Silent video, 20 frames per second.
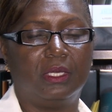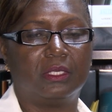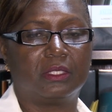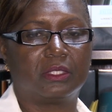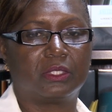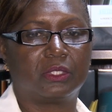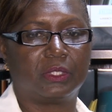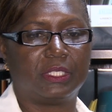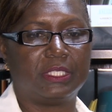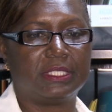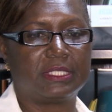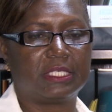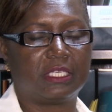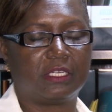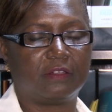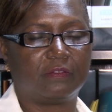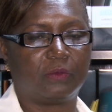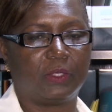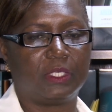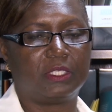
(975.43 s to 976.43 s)
So instead
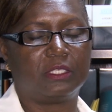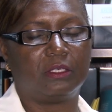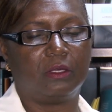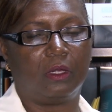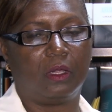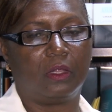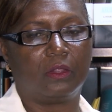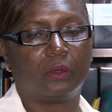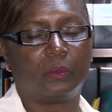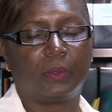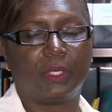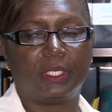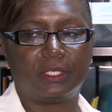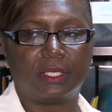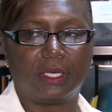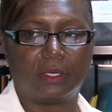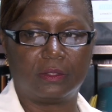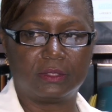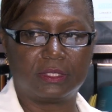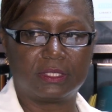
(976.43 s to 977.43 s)
of waiting all the way
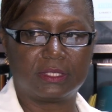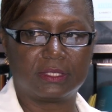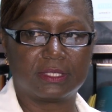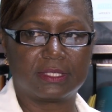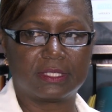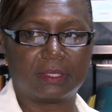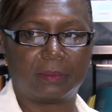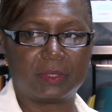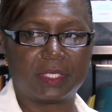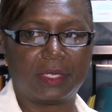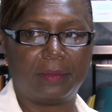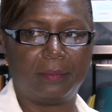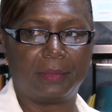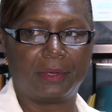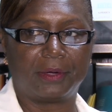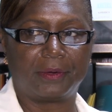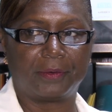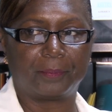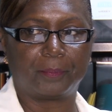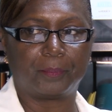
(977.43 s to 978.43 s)
down to
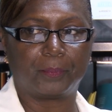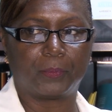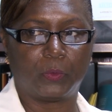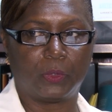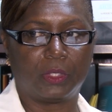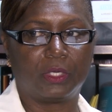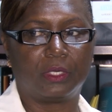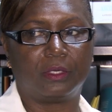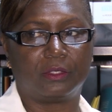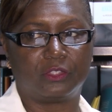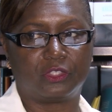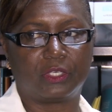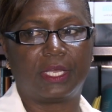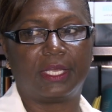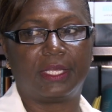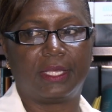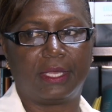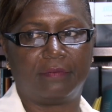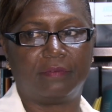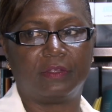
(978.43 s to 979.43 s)
September, we're going to try
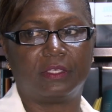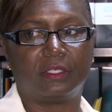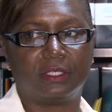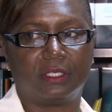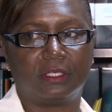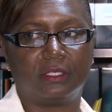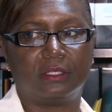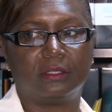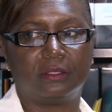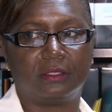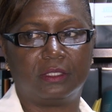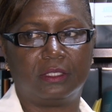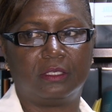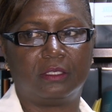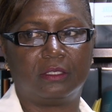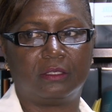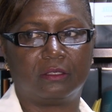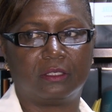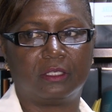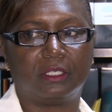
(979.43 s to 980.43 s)
and have it done in
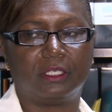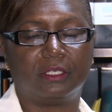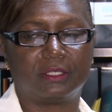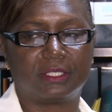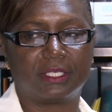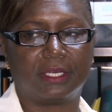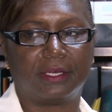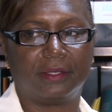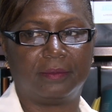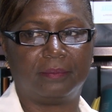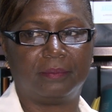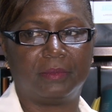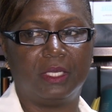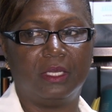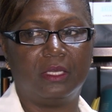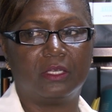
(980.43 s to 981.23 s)
an earlier time.